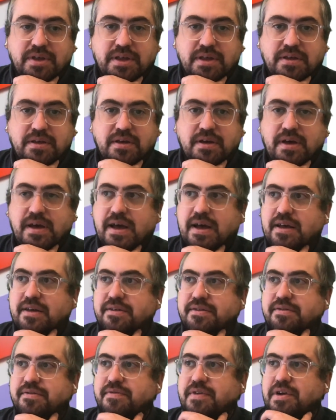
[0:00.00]
link
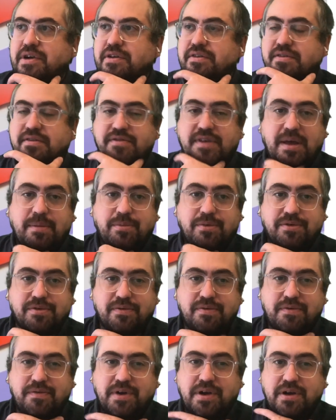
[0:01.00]
has various examples
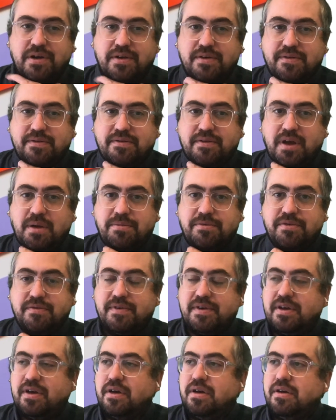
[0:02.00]
of the various types of
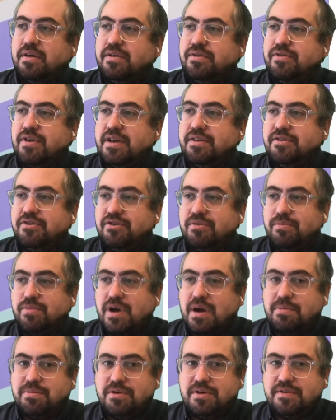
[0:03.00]
transition
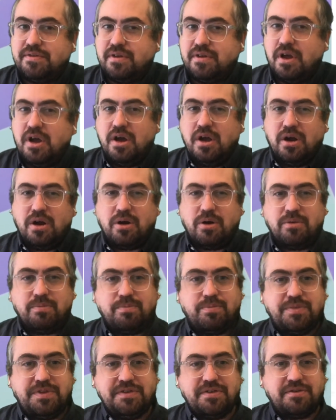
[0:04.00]
properties,
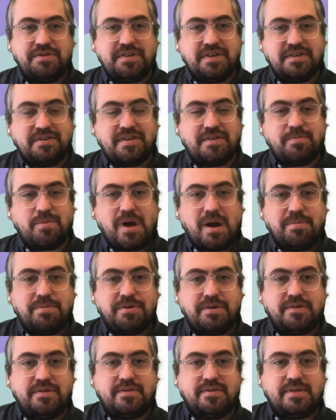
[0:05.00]
or these are CSS
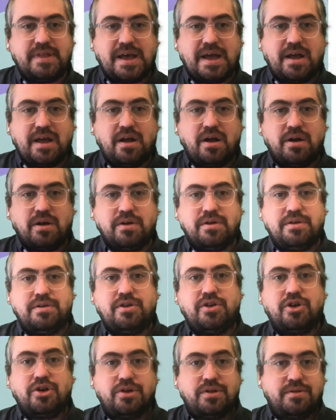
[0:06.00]
properties that are
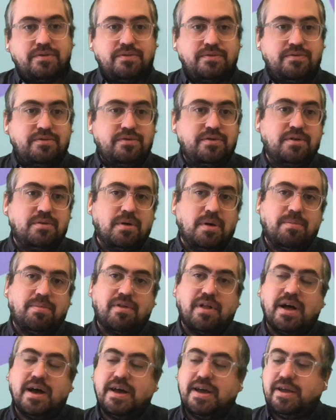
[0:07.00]
good to
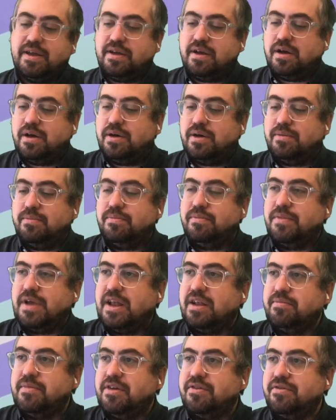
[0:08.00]
apply
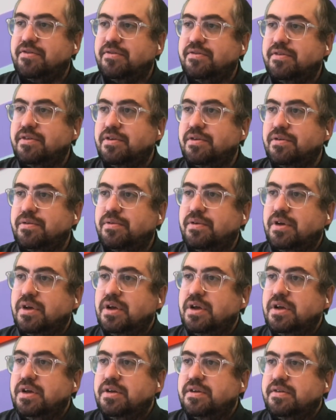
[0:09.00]
animation to.
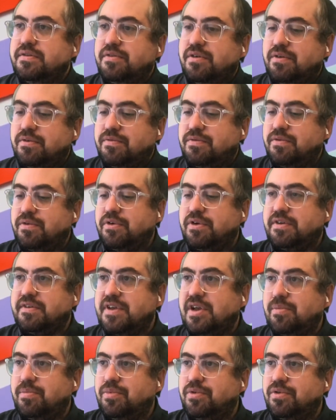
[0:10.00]
So for
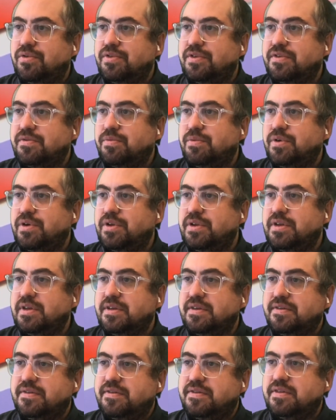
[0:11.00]
example, this one
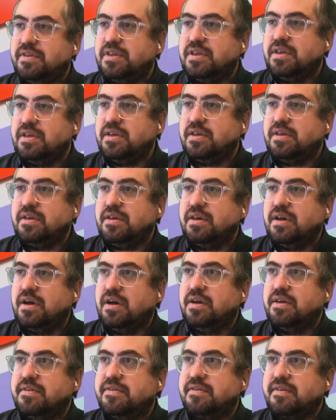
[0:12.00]
is the
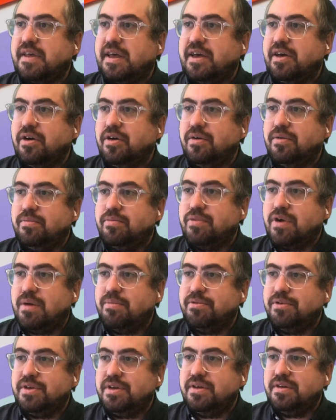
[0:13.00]
scale
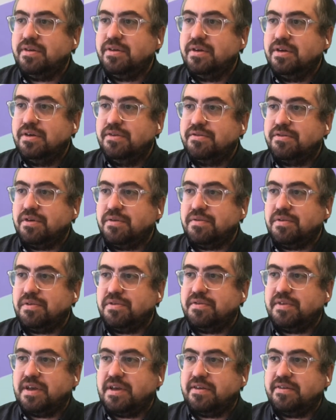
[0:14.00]
property. So if you
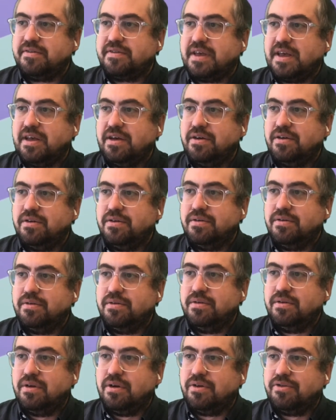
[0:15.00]
say scale
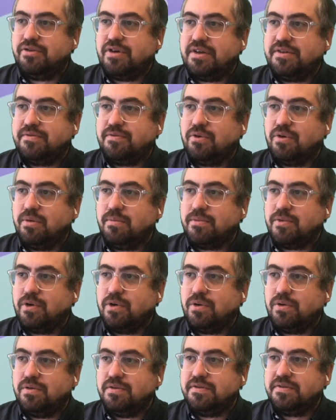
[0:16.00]
or transform
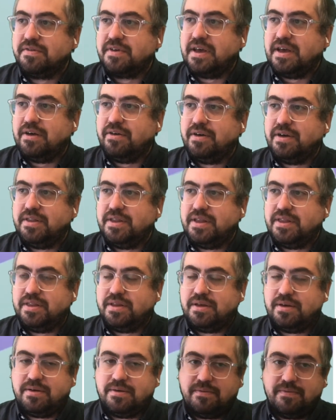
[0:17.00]
colon scale and then
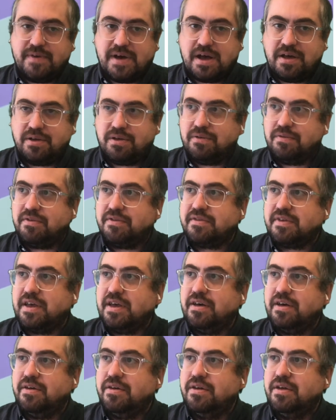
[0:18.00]
the value of the
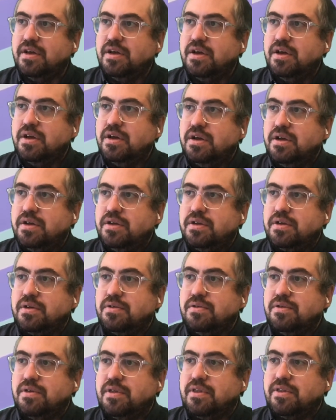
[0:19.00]
scale,
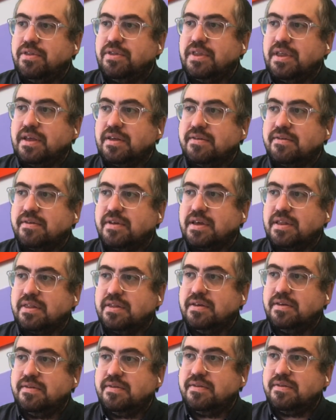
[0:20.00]
you can do things like
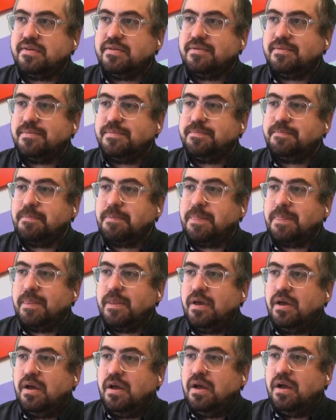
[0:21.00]
this.
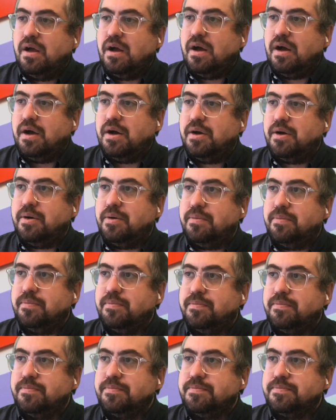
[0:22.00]

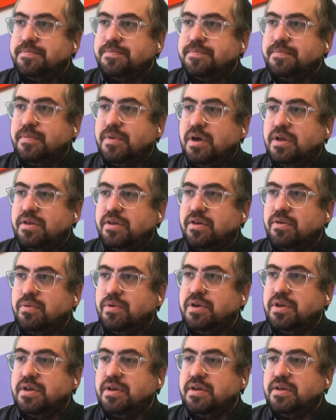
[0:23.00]
Another
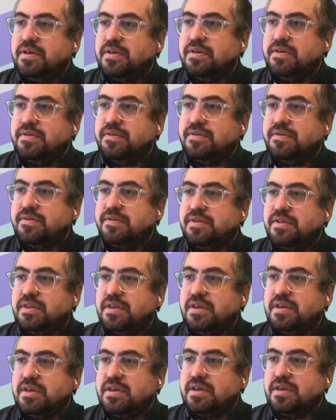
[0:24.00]
one is
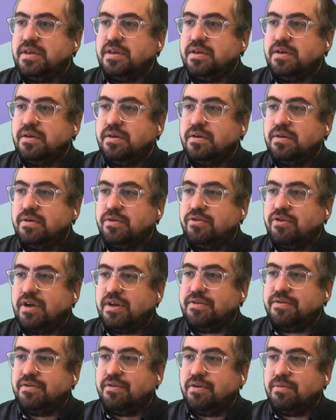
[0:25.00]
the
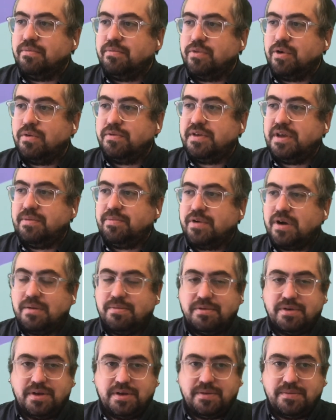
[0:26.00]
transform rotate
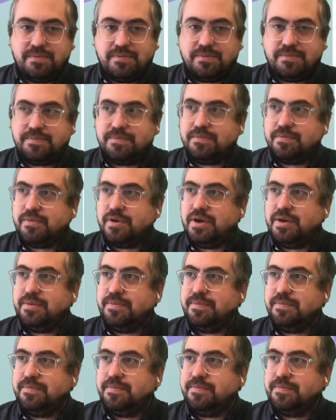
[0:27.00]
property, right?